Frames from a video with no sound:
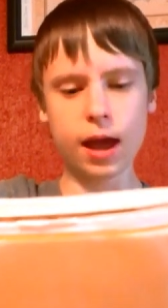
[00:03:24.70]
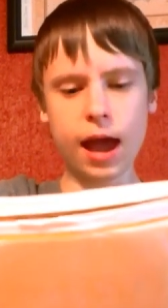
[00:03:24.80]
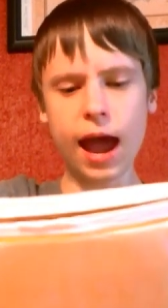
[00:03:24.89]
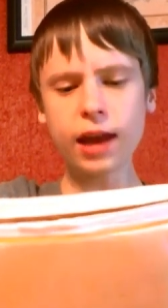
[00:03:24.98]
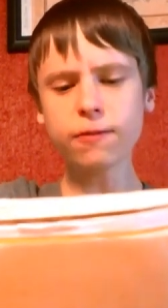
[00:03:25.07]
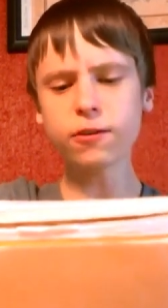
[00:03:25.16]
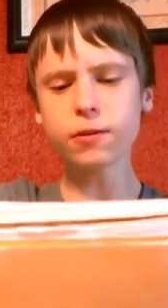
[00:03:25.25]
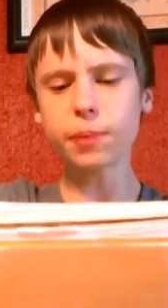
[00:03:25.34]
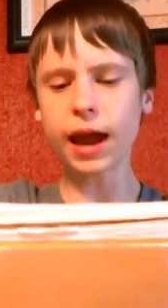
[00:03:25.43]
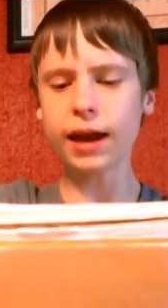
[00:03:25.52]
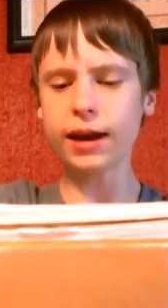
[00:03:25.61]
And if
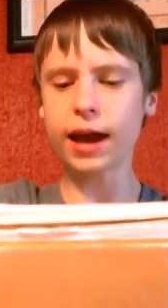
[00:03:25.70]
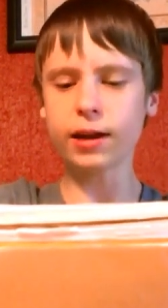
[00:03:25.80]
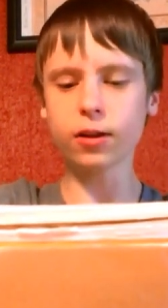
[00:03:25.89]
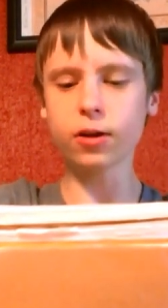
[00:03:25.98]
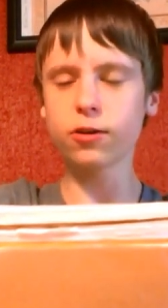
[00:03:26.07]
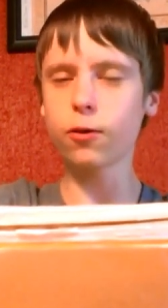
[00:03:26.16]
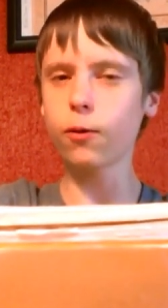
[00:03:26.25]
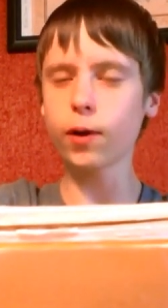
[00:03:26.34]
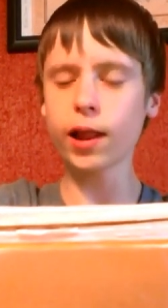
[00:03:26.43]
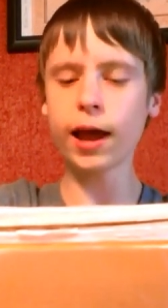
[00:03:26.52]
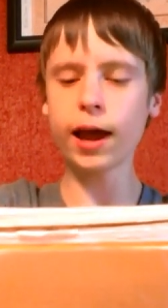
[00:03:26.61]
Japan hadn't learned to
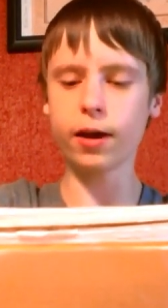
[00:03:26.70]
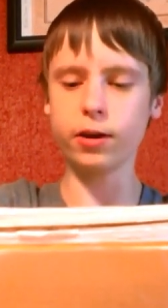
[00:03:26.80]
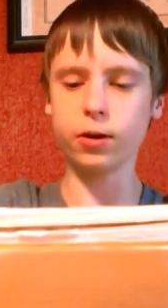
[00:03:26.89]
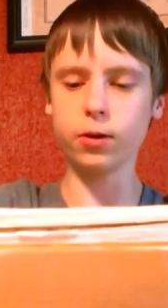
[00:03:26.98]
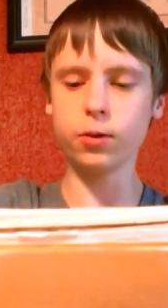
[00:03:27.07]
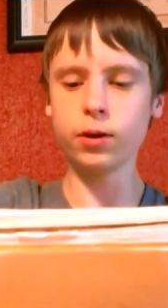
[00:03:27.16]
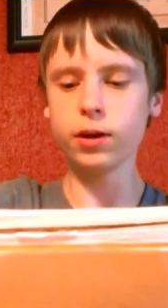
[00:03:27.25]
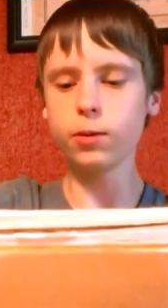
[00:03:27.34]
rely on you,